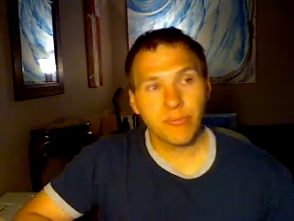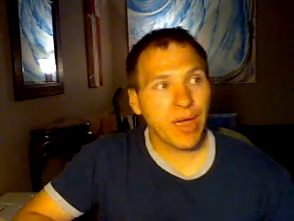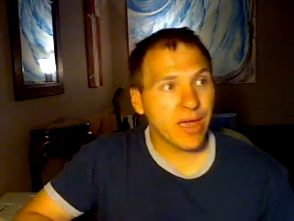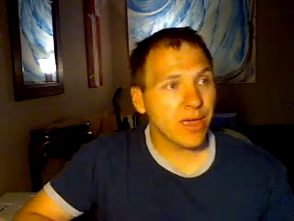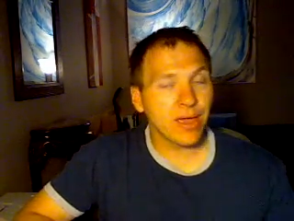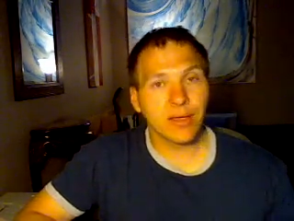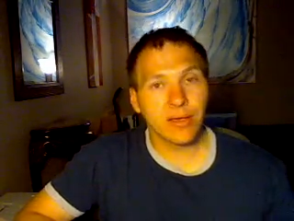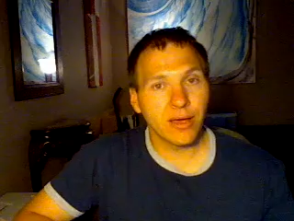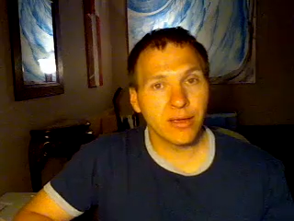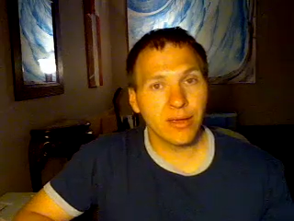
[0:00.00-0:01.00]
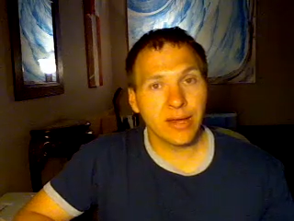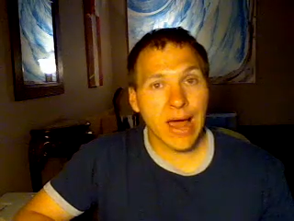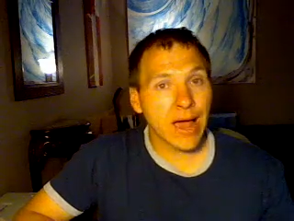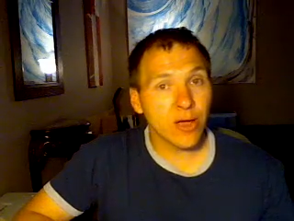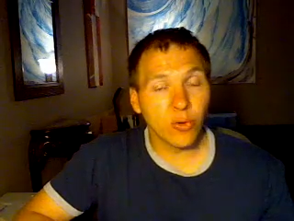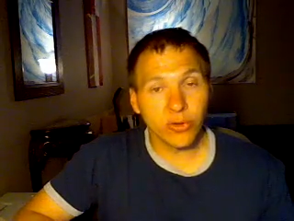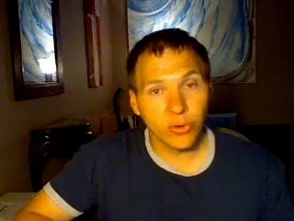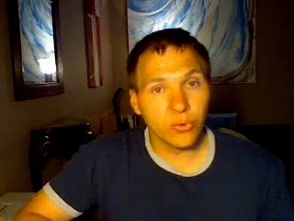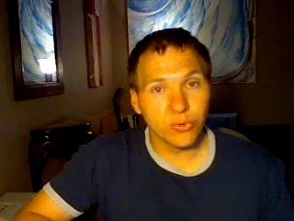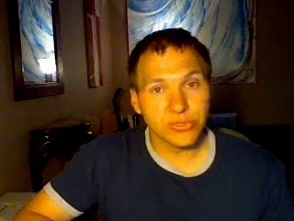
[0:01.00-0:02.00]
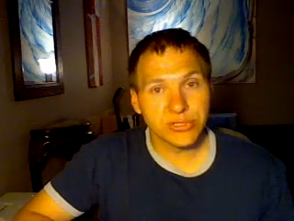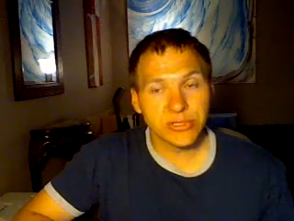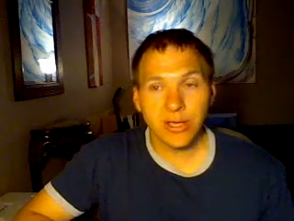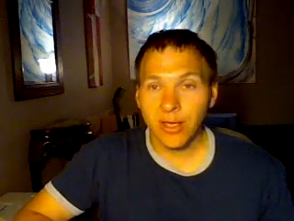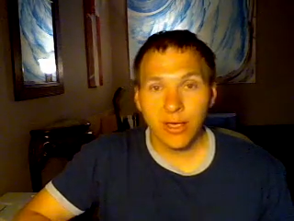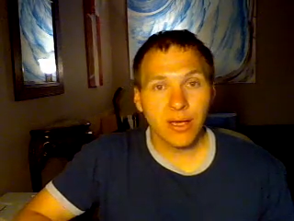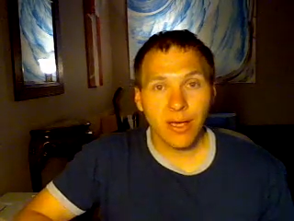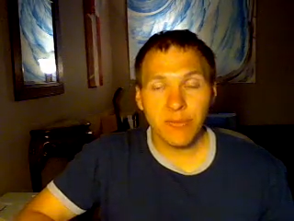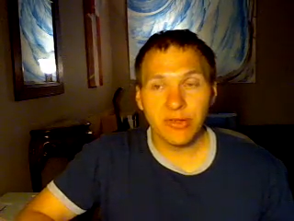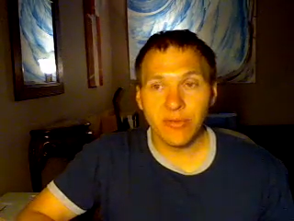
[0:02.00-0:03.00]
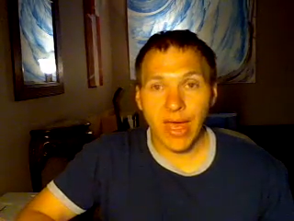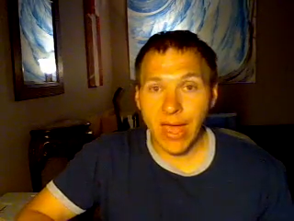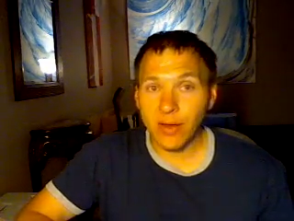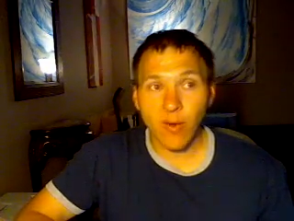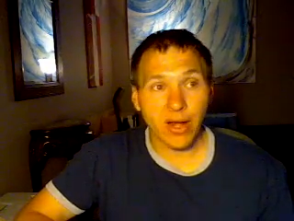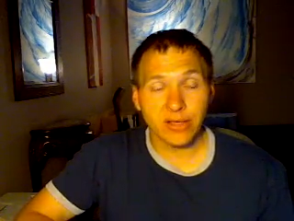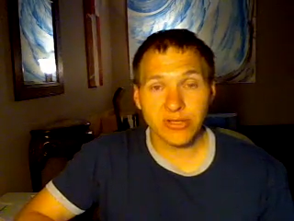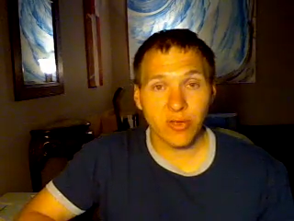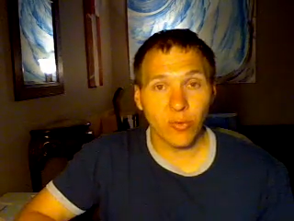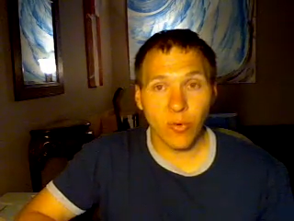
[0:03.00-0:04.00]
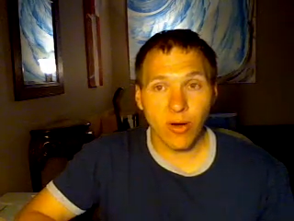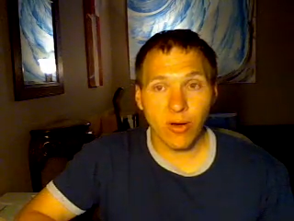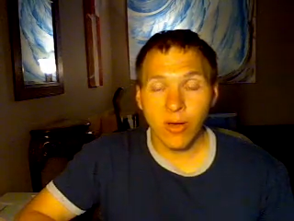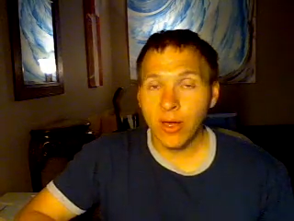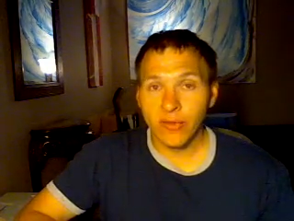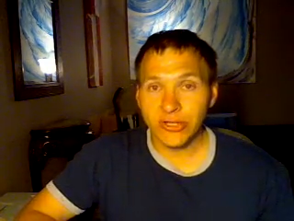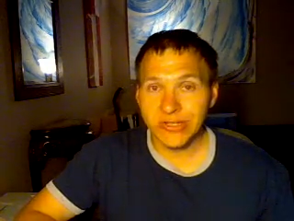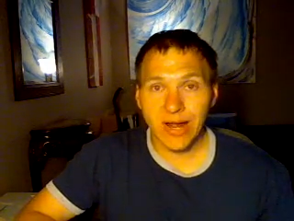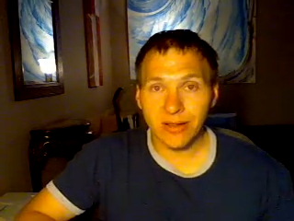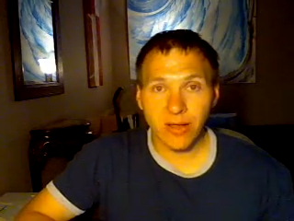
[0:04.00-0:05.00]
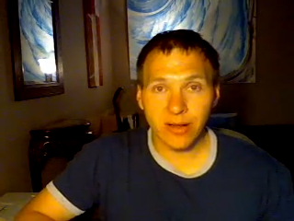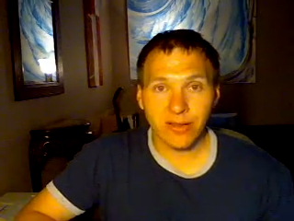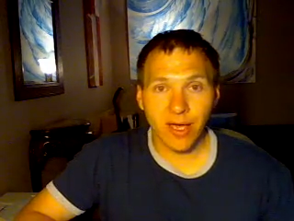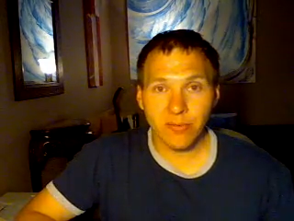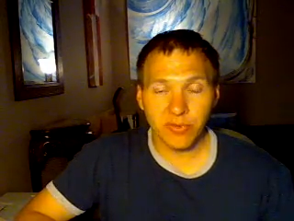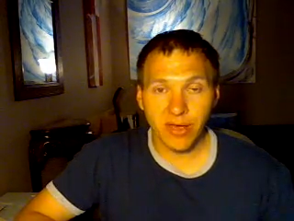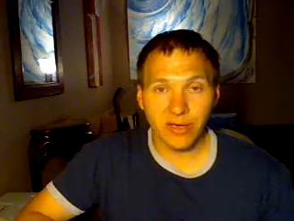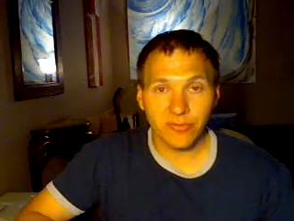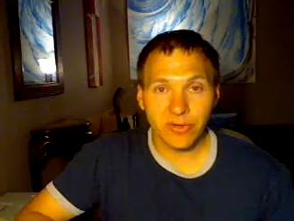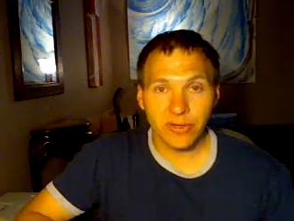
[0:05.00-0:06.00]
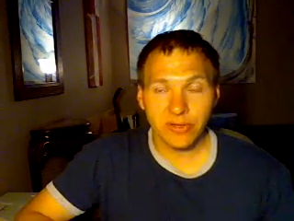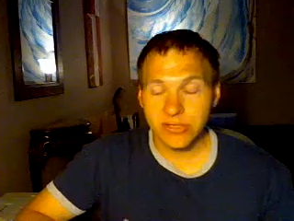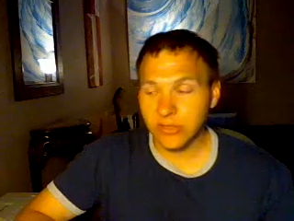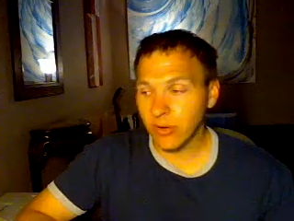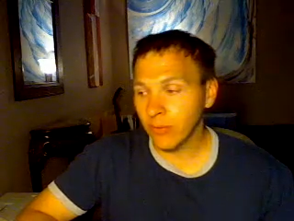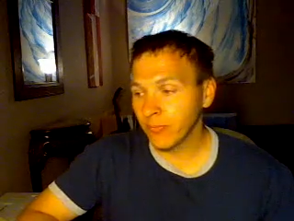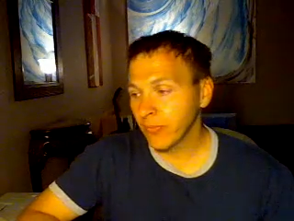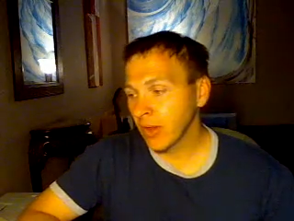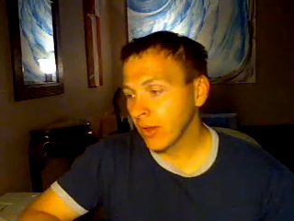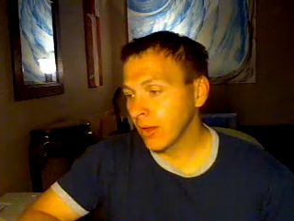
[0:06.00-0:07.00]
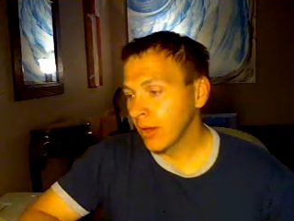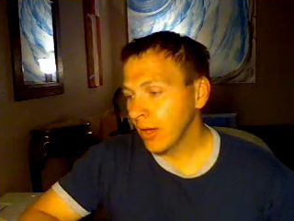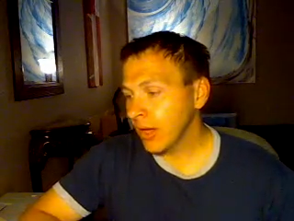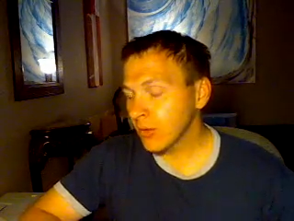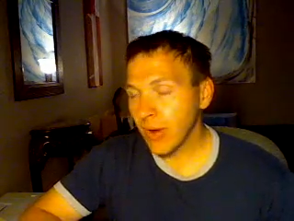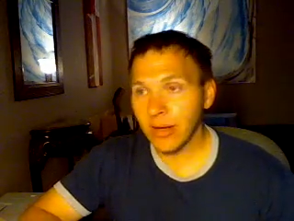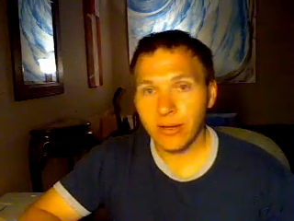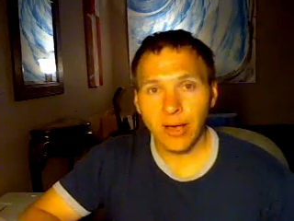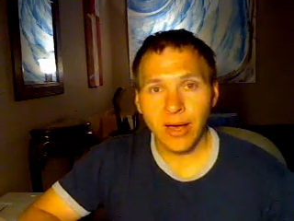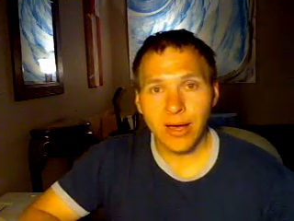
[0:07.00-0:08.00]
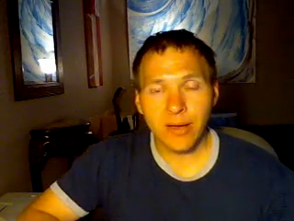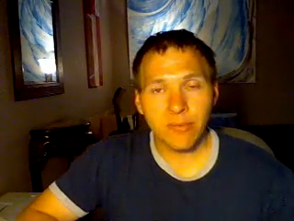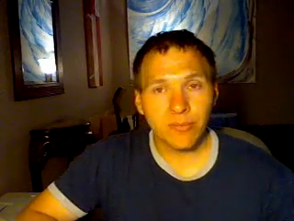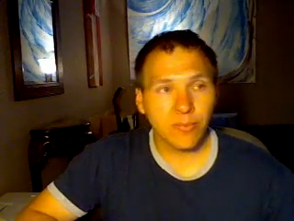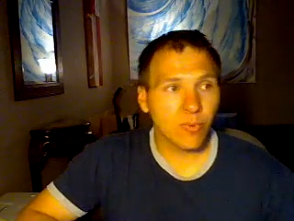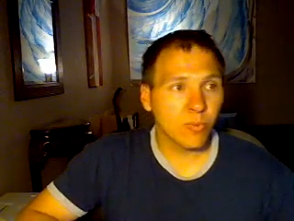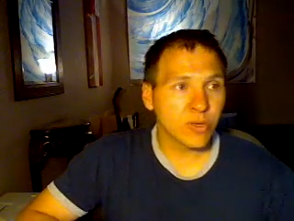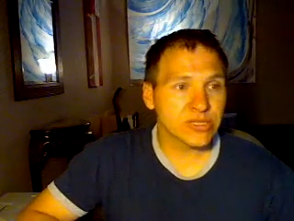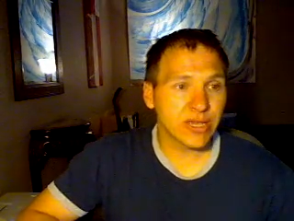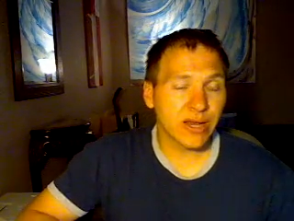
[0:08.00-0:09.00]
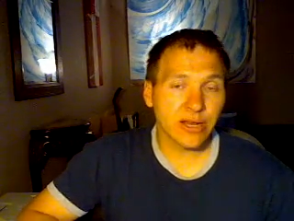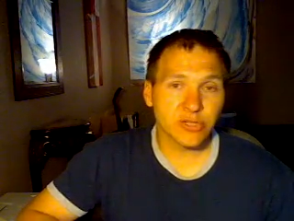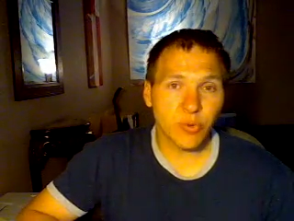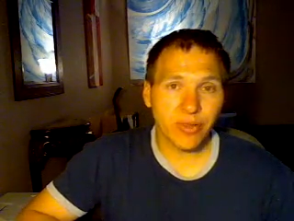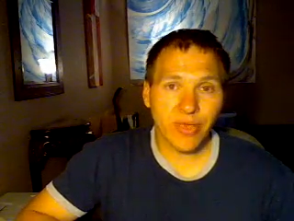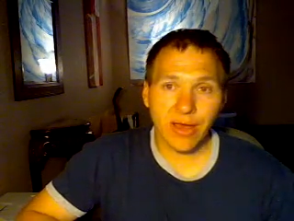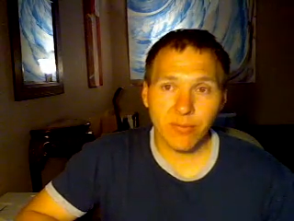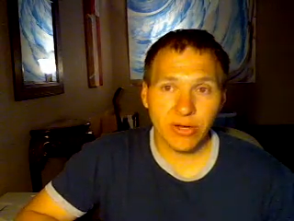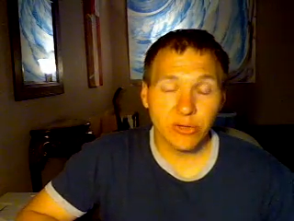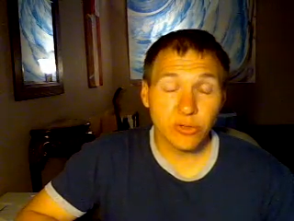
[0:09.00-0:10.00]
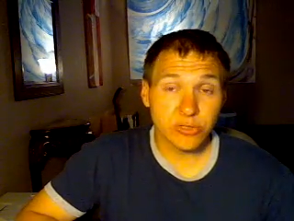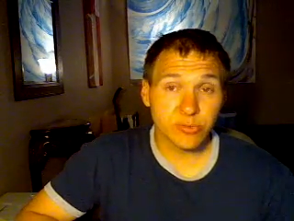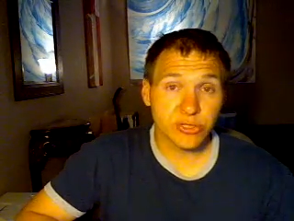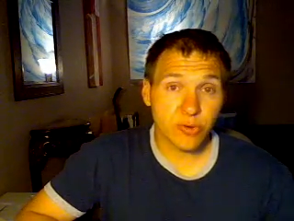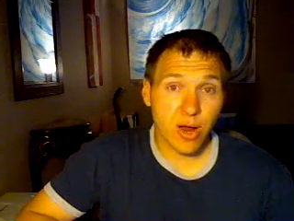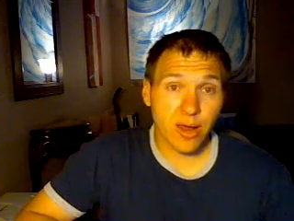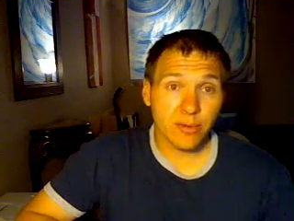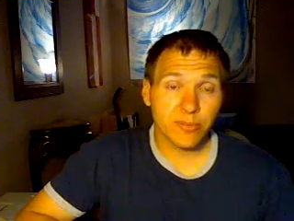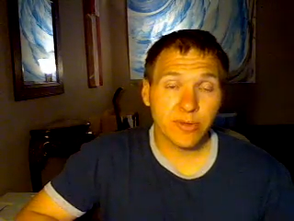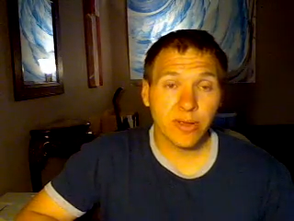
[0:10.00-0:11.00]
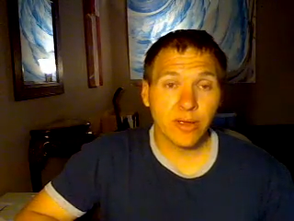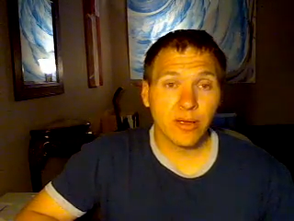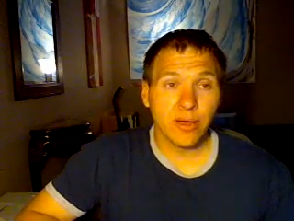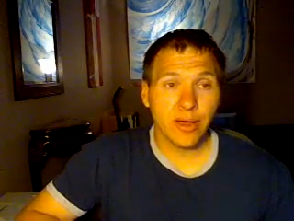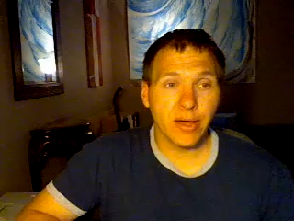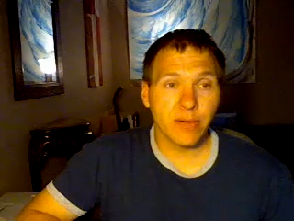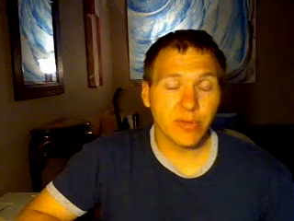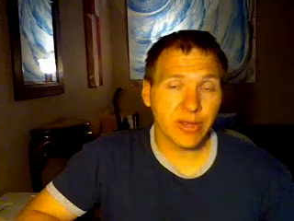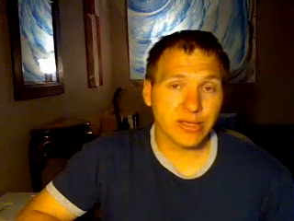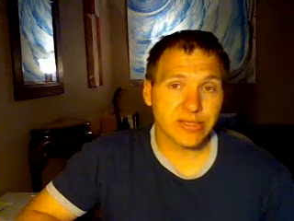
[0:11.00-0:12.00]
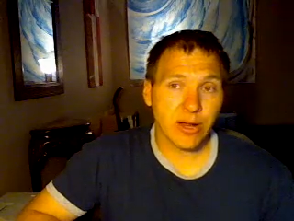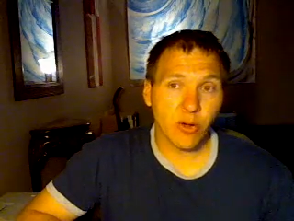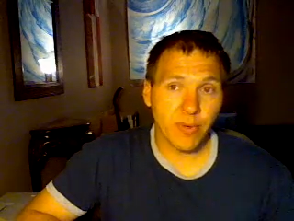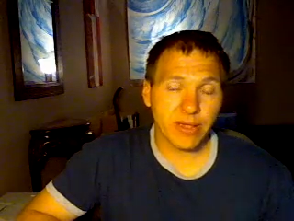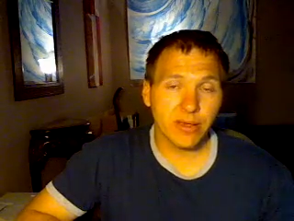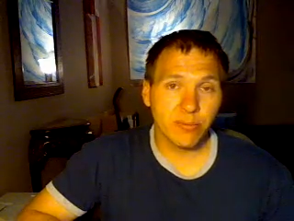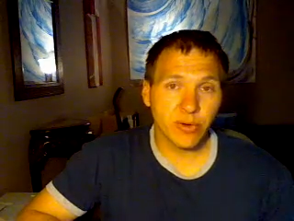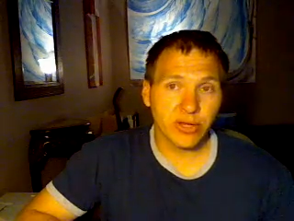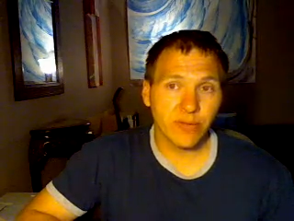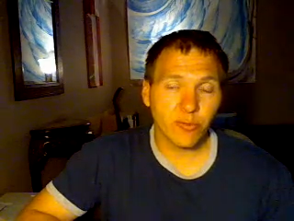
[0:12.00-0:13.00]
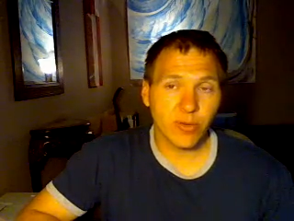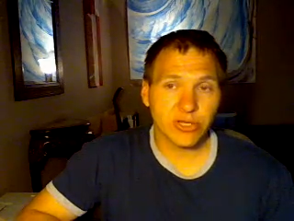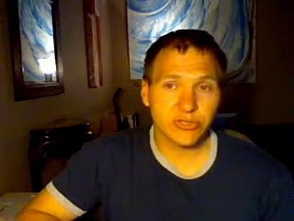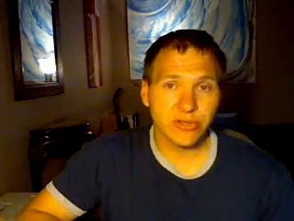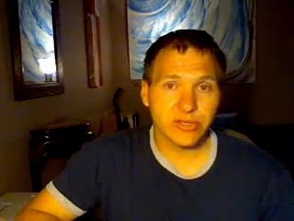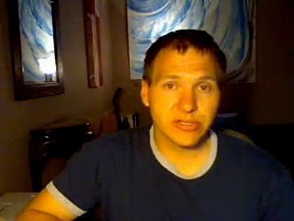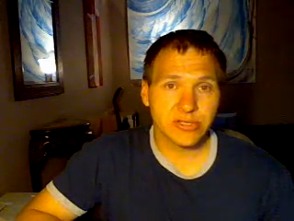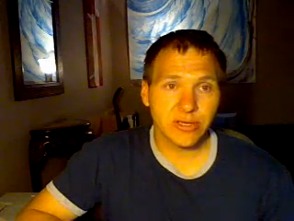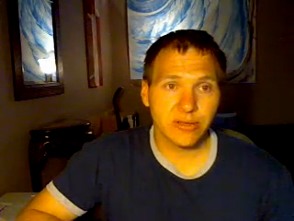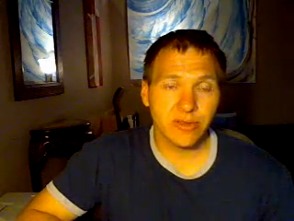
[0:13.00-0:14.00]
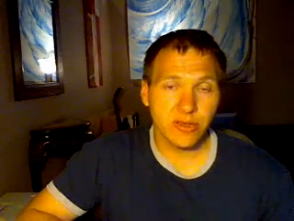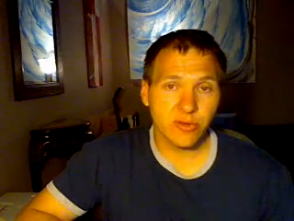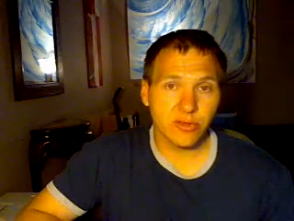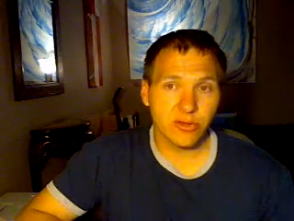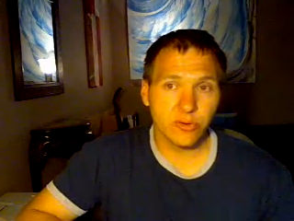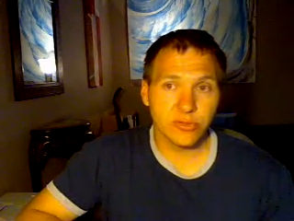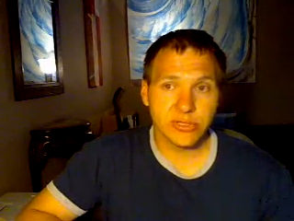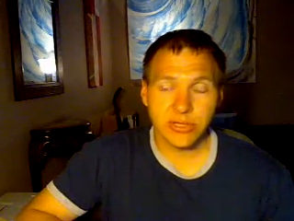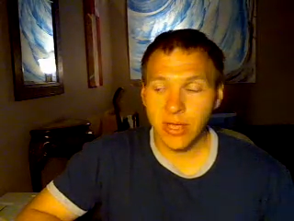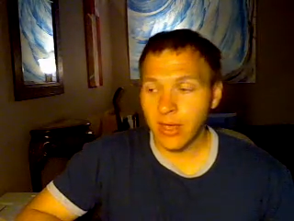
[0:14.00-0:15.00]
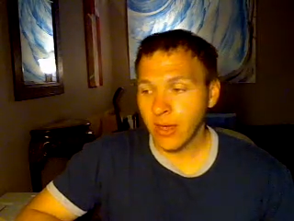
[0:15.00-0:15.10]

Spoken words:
paying in IOUs, I mean, the handwriting is on the wall. There's not a lot of time left. So, any rate, once again, I just want to thank everybody who subscribed. And like I said, I hope I can keep bringing you information that you can use.